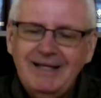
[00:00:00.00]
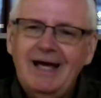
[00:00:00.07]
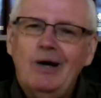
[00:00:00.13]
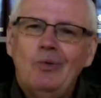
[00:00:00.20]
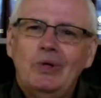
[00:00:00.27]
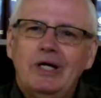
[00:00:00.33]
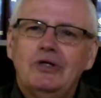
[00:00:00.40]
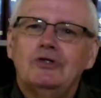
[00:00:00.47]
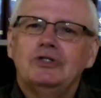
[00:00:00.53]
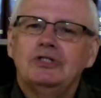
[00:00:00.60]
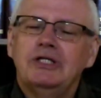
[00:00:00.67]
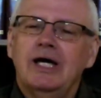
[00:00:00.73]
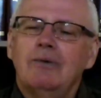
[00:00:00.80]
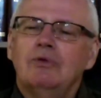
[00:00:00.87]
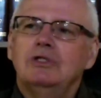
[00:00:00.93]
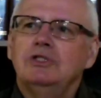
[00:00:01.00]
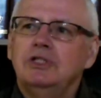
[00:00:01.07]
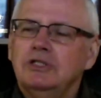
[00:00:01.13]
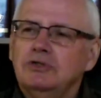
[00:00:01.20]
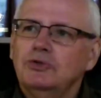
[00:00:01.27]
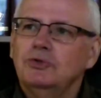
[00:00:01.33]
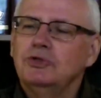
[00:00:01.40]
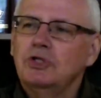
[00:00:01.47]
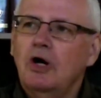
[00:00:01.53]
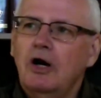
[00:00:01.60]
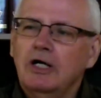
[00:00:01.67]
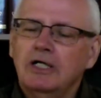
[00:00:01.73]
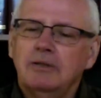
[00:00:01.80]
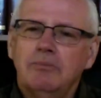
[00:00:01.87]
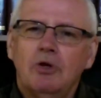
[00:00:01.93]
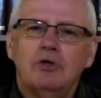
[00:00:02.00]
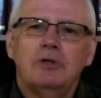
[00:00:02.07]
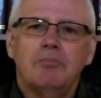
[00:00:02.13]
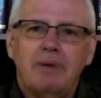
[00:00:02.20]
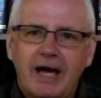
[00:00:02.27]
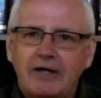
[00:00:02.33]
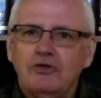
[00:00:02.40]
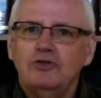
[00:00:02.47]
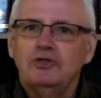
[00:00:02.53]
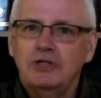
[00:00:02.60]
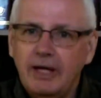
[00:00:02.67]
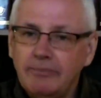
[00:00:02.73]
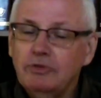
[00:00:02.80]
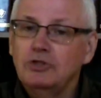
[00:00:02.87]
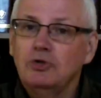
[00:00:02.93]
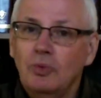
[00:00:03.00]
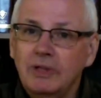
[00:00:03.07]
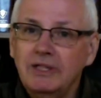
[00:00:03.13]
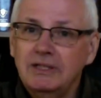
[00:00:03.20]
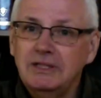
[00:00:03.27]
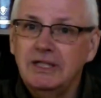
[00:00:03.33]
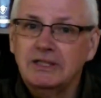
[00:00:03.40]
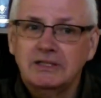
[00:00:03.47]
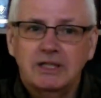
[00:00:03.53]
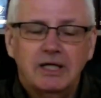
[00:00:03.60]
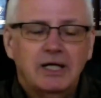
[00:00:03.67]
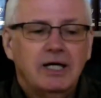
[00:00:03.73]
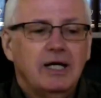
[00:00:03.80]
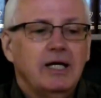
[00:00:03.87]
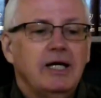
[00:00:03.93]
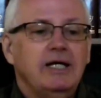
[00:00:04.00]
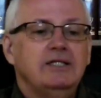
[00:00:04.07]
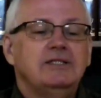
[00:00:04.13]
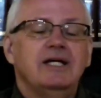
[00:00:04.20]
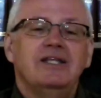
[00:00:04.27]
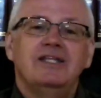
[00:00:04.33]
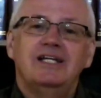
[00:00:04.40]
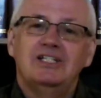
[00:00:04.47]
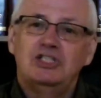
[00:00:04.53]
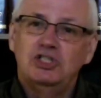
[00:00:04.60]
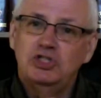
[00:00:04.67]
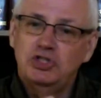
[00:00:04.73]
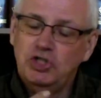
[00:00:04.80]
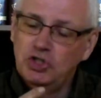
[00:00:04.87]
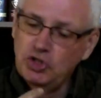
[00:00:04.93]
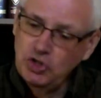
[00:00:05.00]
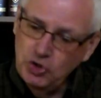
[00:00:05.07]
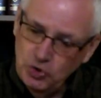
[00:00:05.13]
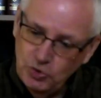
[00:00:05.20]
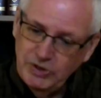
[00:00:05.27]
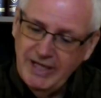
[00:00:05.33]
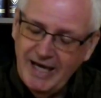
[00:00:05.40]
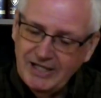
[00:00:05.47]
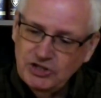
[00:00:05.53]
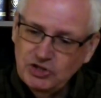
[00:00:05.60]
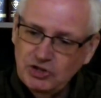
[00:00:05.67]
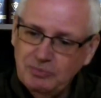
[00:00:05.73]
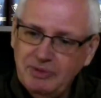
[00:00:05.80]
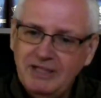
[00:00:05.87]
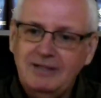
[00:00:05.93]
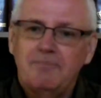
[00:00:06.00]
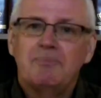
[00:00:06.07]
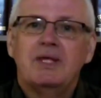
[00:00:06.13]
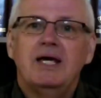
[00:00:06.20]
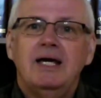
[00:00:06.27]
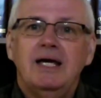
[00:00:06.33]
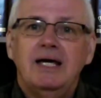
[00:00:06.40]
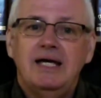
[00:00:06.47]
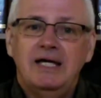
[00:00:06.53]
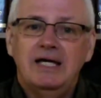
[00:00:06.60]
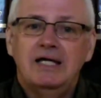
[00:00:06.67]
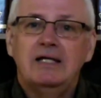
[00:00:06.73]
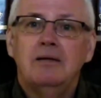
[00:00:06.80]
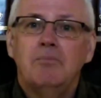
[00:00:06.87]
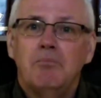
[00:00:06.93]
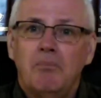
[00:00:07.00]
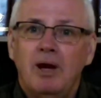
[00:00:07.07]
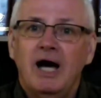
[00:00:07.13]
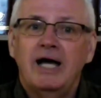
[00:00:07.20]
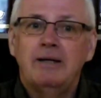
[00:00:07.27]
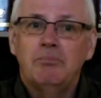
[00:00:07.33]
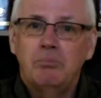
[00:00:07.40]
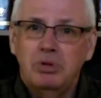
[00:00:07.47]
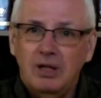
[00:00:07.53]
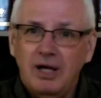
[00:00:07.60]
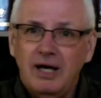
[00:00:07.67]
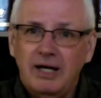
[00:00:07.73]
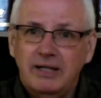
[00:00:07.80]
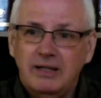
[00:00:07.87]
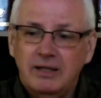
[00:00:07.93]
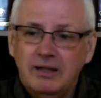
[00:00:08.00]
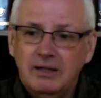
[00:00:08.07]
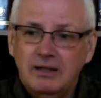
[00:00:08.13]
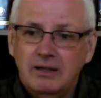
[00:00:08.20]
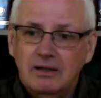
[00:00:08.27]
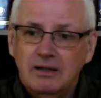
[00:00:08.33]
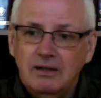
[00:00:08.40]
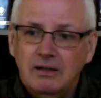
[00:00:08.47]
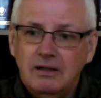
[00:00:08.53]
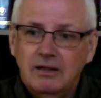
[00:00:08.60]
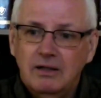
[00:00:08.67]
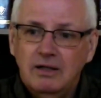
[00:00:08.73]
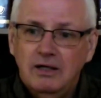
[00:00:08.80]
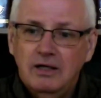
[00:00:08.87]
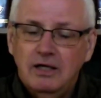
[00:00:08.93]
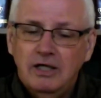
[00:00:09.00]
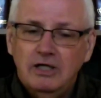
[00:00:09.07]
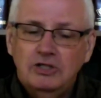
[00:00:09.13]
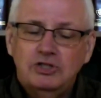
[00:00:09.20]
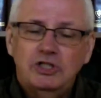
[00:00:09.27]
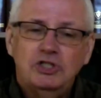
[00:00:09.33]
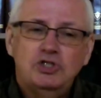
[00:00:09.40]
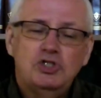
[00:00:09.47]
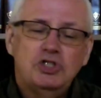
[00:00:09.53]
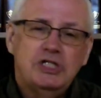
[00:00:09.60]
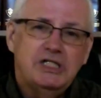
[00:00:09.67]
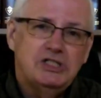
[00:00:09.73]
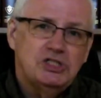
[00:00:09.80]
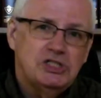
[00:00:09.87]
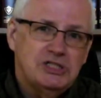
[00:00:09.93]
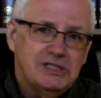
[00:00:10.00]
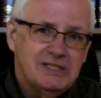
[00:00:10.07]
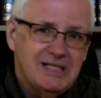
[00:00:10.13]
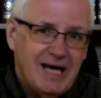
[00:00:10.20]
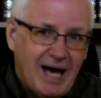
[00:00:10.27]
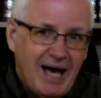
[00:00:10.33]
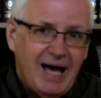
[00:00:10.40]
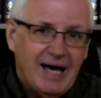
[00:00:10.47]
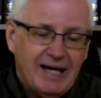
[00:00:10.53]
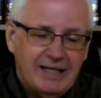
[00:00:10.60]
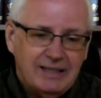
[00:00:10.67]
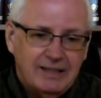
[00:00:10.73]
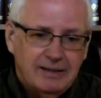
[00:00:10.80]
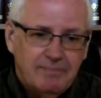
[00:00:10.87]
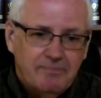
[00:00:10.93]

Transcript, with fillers: Now we understand what Jesus was talking about in Matthew chapter 26. He said, This is the New Testament in my blood. See, Jesus died.